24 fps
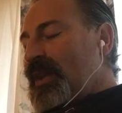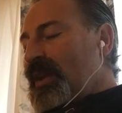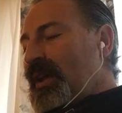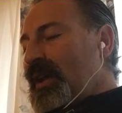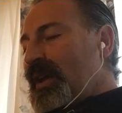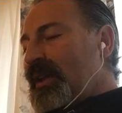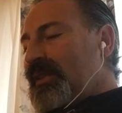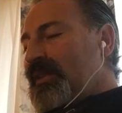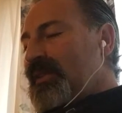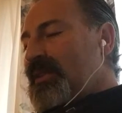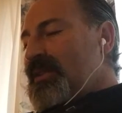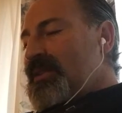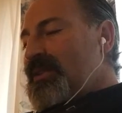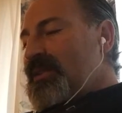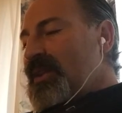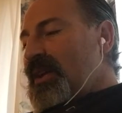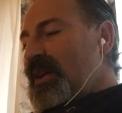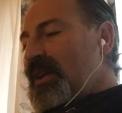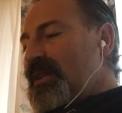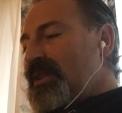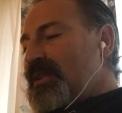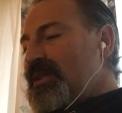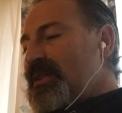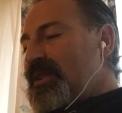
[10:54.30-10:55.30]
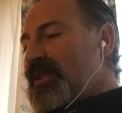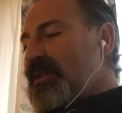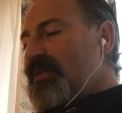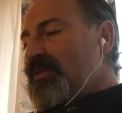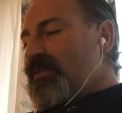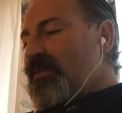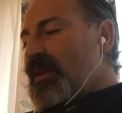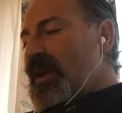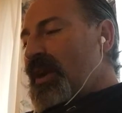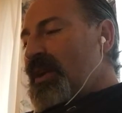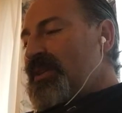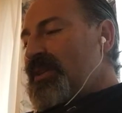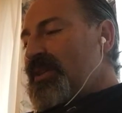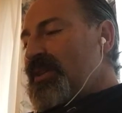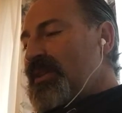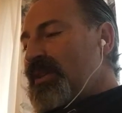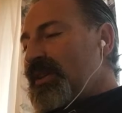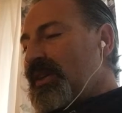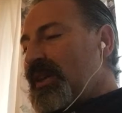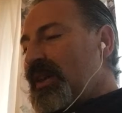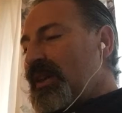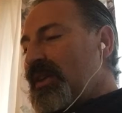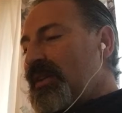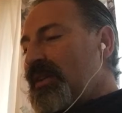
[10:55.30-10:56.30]
It descends and rises
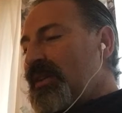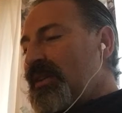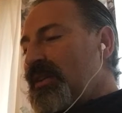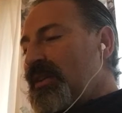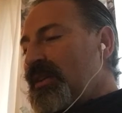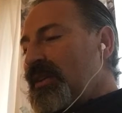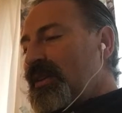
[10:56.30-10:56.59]
again.